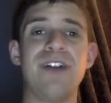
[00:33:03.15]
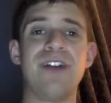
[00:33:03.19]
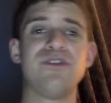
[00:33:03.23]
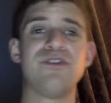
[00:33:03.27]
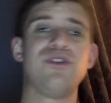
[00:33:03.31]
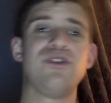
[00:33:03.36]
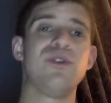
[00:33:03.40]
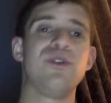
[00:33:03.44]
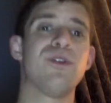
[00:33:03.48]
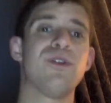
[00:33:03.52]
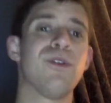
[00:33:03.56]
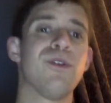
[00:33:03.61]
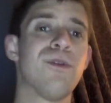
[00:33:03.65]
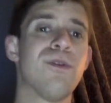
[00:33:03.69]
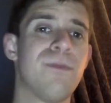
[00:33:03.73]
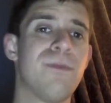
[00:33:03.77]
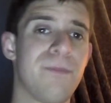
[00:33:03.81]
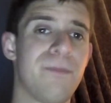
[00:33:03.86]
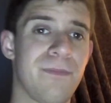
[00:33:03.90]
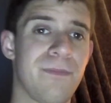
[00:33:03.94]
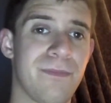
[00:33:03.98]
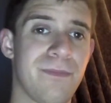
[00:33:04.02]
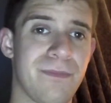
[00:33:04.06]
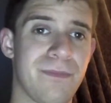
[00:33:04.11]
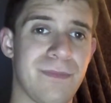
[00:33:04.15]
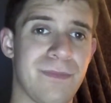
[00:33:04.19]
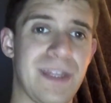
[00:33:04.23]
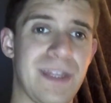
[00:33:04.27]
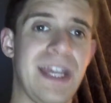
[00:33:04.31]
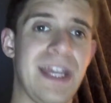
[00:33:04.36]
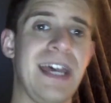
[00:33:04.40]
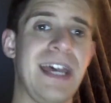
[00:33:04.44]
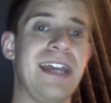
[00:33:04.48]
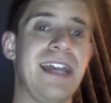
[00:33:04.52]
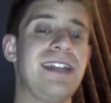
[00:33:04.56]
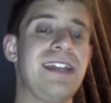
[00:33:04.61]
Jewel,
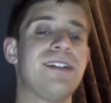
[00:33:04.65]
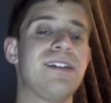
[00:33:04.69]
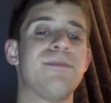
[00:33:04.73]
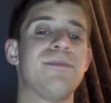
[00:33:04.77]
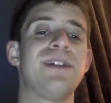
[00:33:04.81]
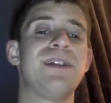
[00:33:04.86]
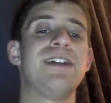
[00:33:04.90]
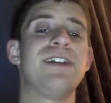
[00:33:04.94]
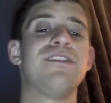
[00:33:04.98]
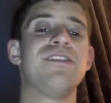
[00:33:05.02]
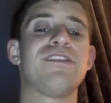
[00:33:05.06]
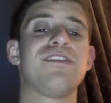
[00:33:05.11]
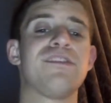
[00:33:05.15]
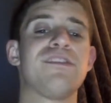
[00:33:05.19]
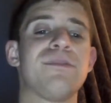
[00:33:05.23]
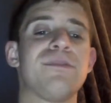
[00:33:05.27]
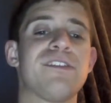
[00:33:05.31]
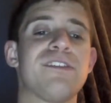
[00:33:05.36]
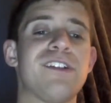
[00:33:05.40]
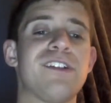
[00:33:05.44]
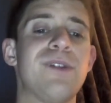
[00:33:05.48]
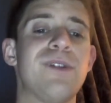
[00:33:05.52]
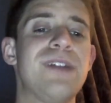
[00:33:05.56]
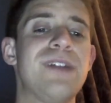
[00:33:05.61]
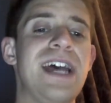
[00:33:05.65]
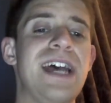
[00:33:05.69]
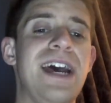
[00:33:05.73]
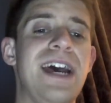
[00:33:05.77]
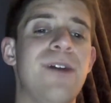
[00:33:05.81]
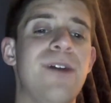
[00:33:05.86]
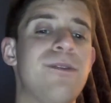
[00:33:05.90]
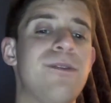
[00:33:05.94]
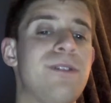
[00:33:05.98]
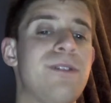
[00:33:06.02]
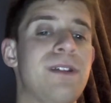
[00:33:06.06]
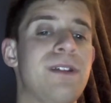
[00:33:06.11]
and he competed in Super
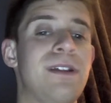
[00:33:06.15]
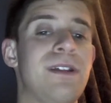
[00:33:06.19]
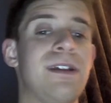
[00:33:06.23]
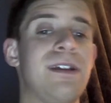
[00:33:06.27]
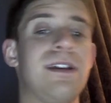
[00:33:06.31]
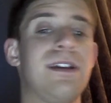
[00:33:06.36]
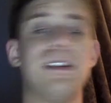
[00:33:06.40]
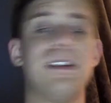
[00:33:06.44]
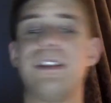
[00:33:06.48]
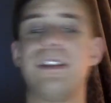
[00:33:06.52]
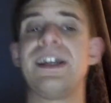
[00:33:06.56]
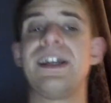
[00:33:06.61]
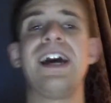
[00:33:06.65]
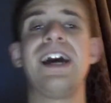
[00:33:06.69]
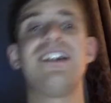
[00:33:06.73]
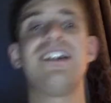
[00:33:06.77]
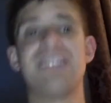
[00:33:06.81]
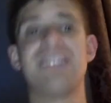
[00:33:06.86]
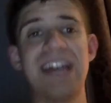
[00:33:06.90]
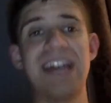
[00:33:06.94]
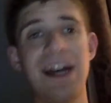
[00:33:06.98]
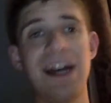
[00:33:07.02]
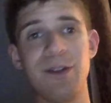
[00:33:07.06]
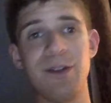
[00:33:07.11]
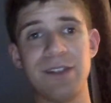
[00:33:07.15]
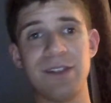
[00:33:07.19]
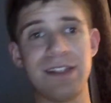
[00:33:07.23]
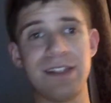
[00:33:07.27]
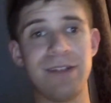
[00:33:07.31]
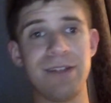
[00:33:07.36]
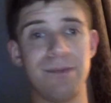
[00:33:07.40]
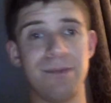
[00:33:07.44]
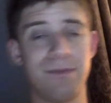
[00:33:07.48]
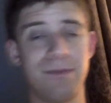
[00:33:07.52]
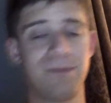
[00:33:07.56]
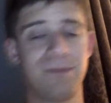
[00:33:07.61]
Showdown. The guy's talented
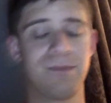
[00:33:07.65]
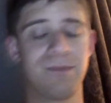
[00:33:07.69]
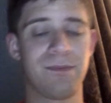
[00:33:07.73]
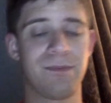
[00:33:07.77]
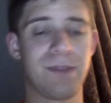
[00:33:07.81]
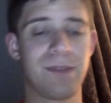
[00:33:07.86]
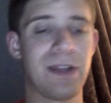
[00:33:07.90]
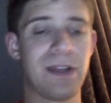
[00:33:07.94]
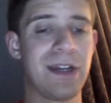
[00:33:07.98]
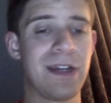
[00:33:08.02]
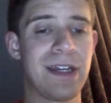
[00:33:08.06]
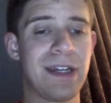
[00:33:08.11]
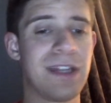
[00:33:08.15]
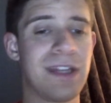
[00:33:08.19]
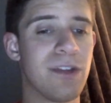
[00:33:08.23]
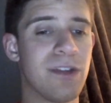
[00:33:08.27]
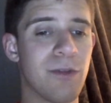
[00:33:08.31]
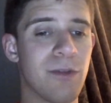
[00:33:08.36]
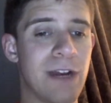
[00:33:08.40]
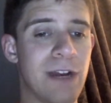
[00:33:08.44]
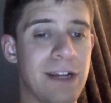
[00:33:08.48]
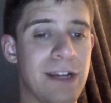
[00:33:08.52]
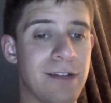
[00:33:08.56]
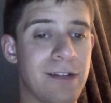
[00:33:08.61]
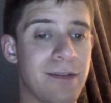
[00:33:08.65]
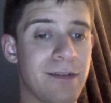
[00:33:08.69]
uh, in the ring.